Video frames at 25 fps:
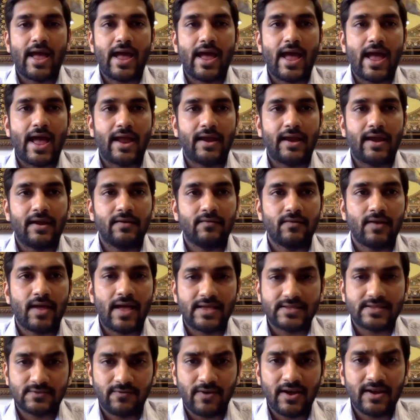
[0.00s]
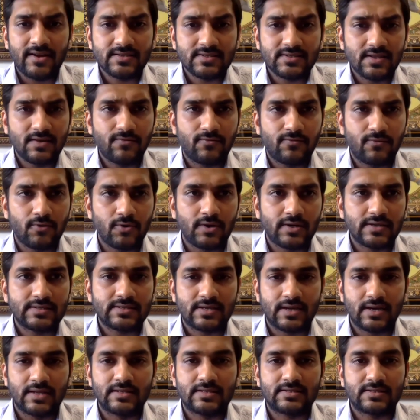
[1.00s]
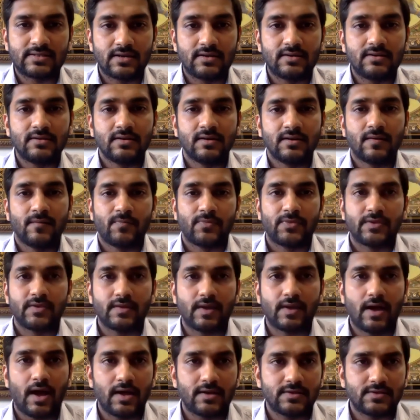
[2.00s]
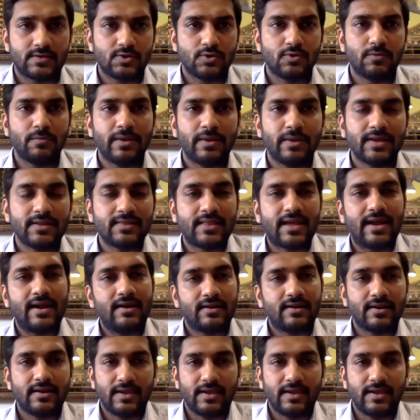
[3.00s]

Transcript: And as far as the foot is concerned, assuming that